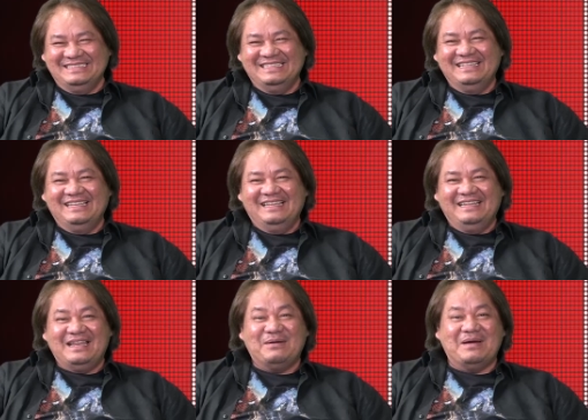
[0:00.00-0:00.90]
it's,
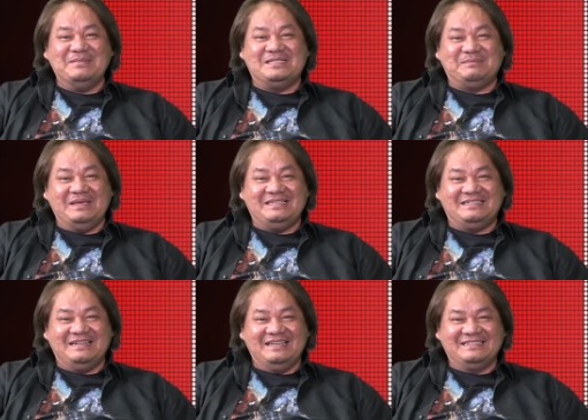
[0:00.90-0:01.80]
it's now I'm
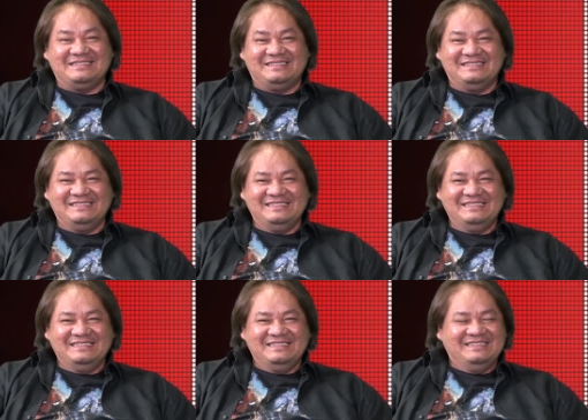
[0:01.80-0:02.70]
speechless. it's a little
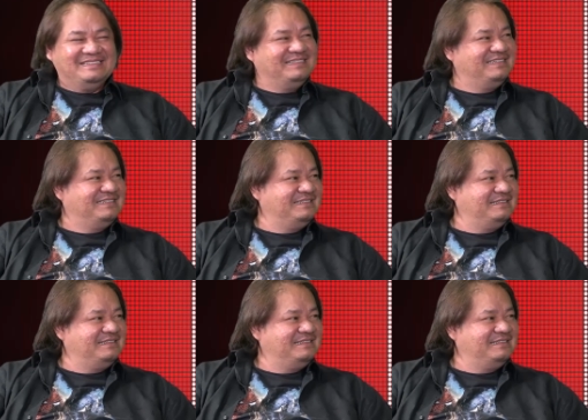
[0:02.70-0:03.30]
more like